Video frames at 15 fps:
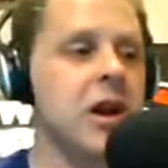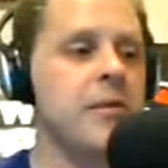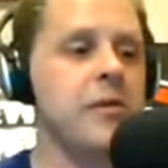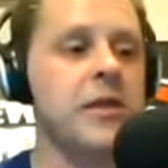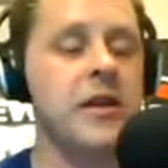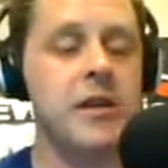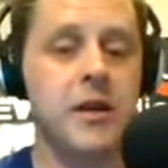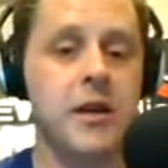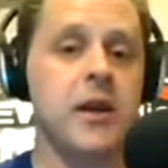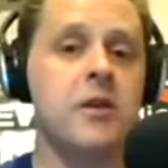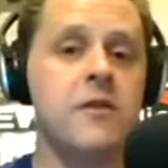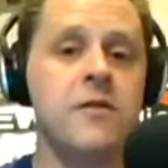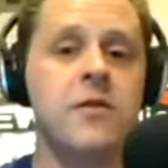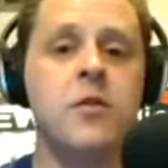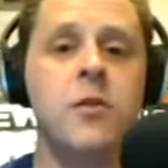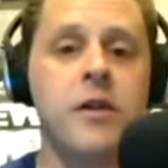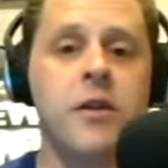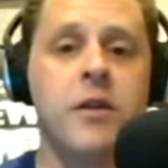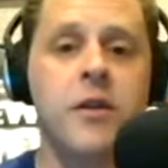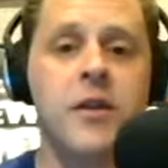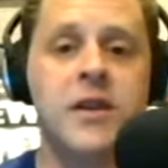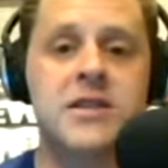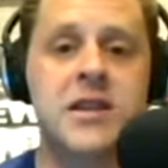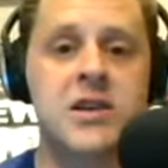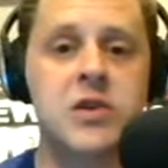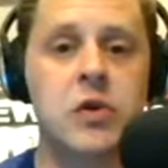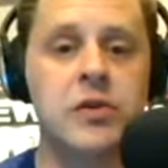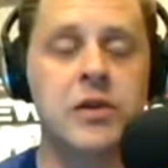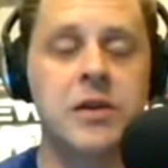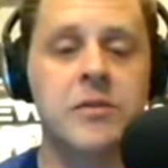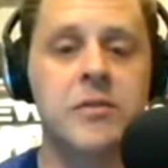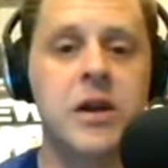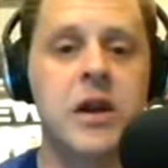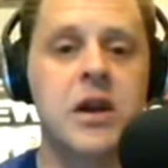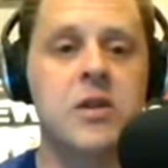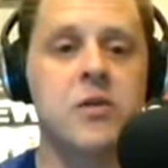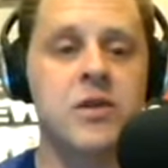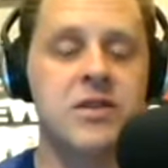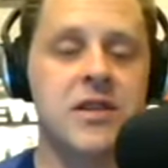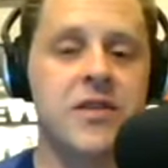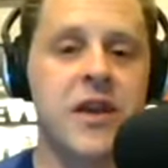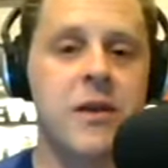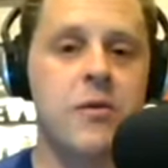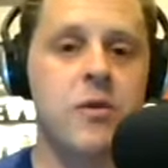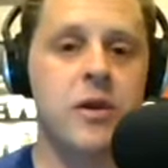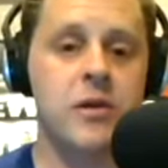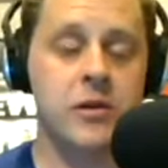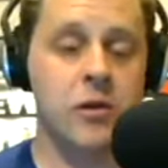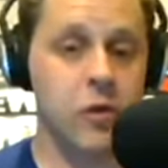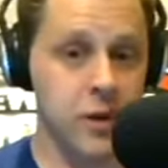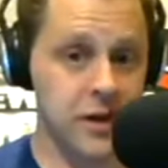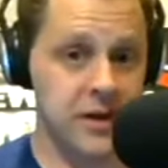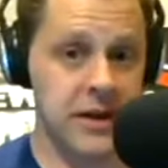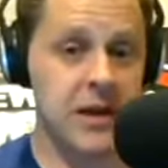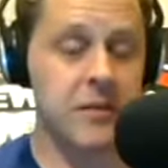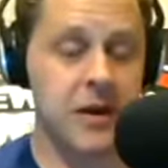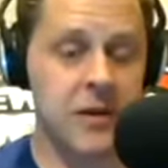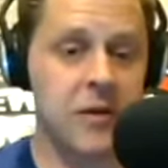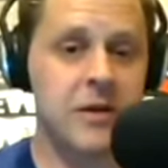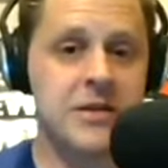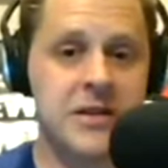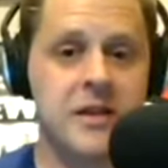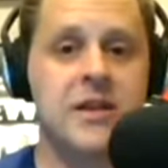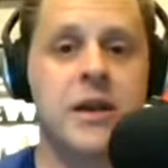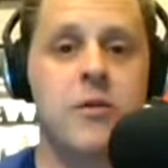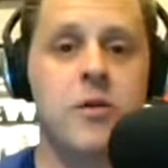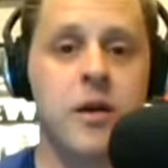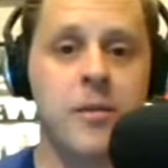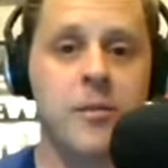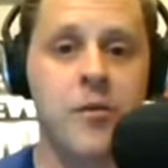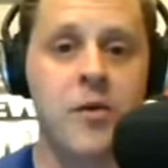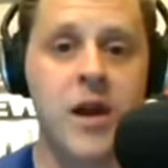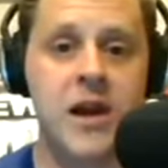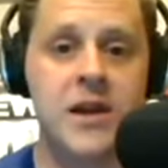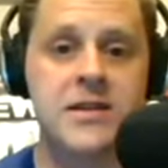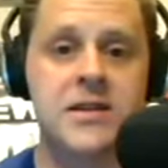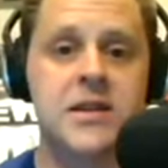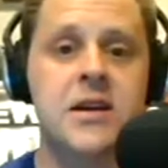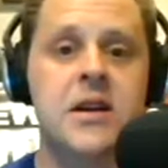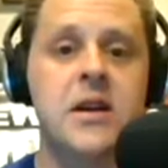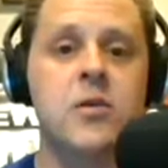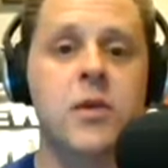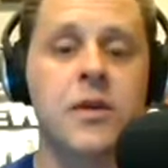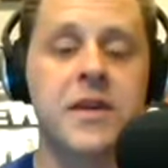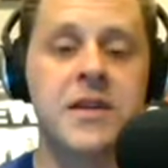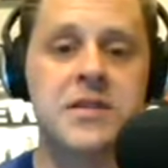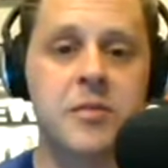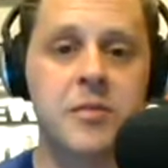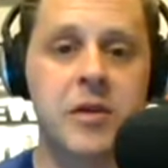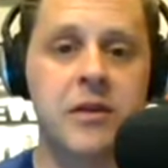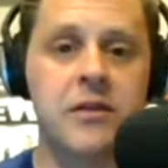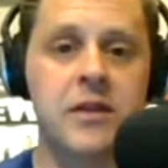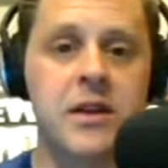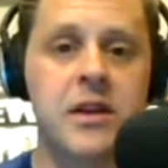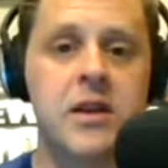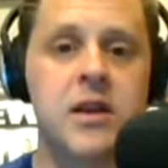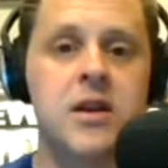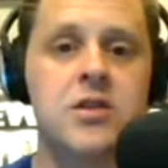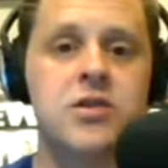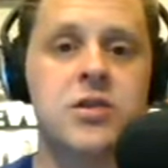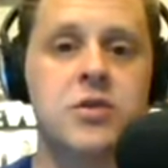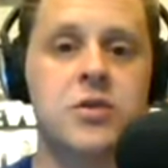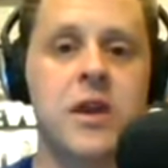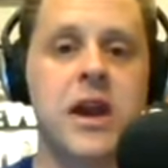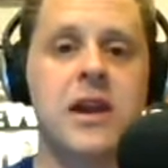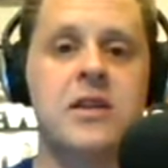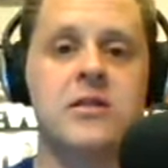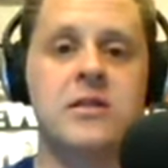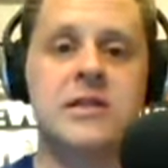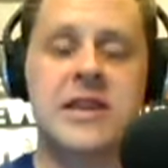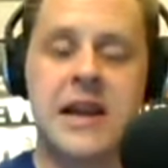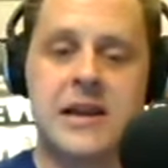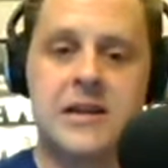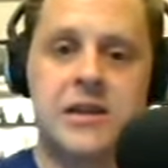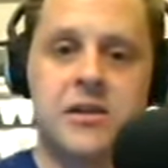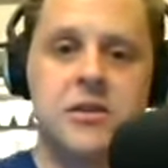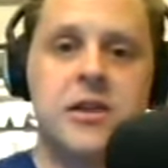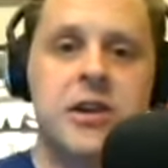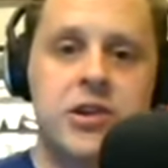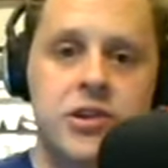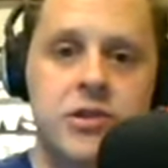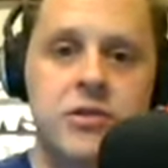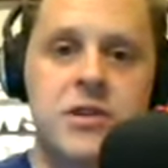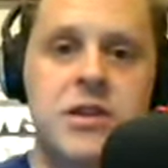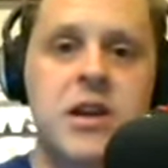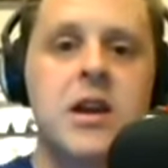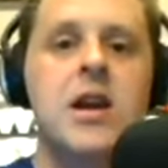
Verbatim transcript: And in the interview, one of the things they told him was that they were, according to him anyway, is that they were impressed with his ability to handle technical issues